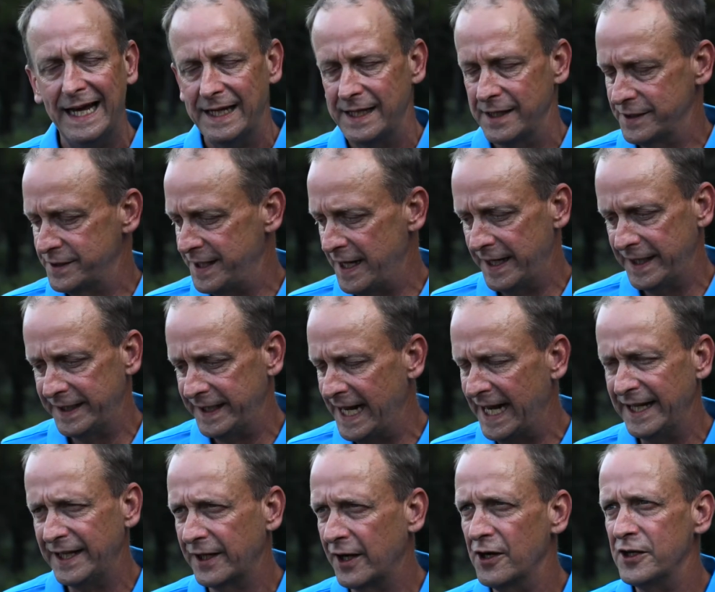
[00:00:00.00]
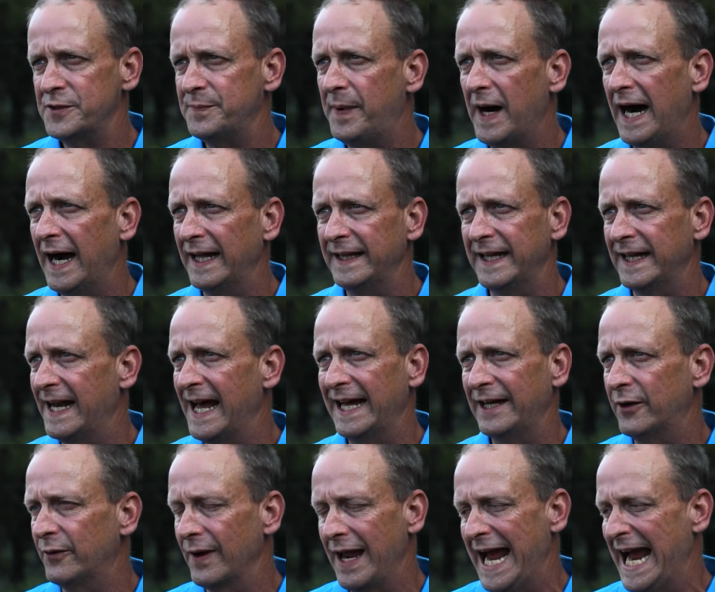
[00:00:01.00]
There's not a day that goes by that I
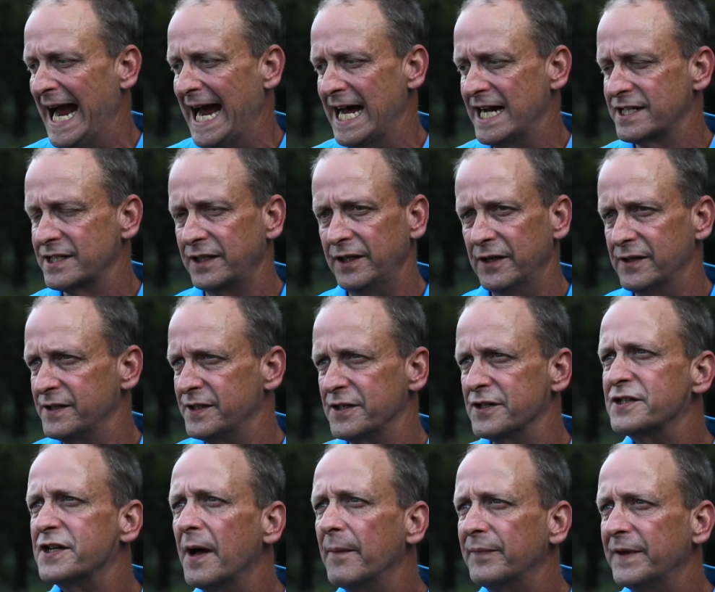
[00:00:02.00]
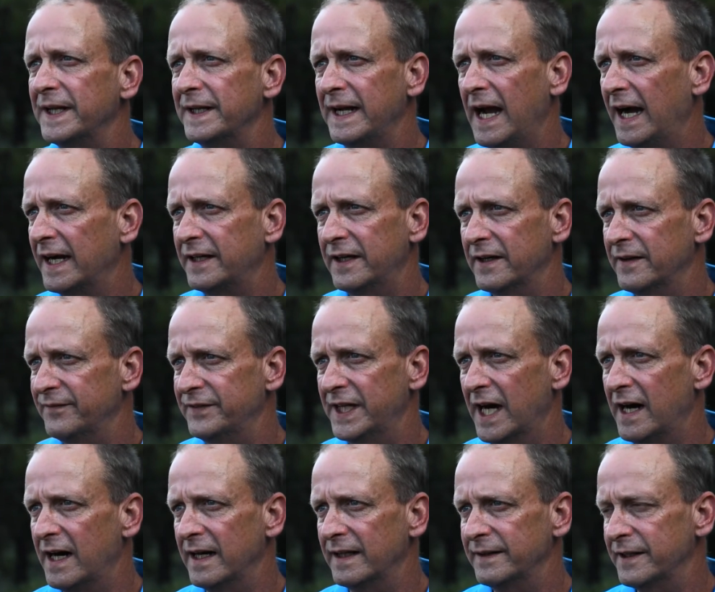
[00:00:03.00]
don't ask, is there something I could have
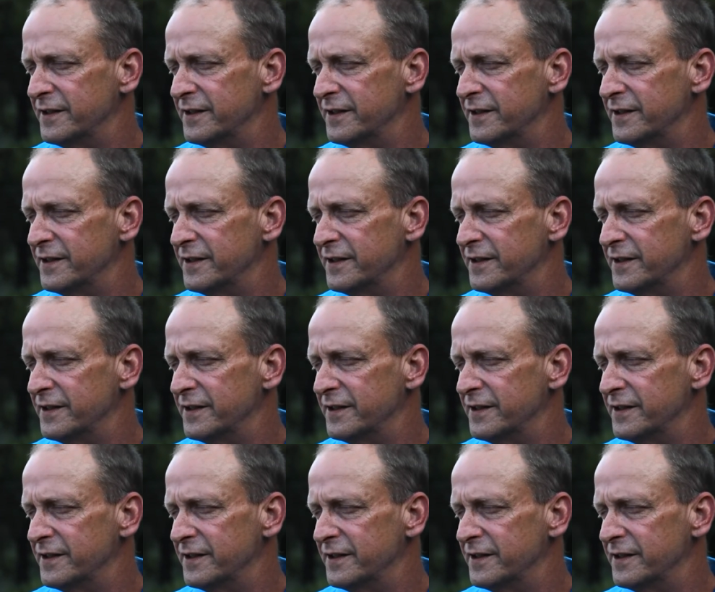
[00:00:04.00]
done?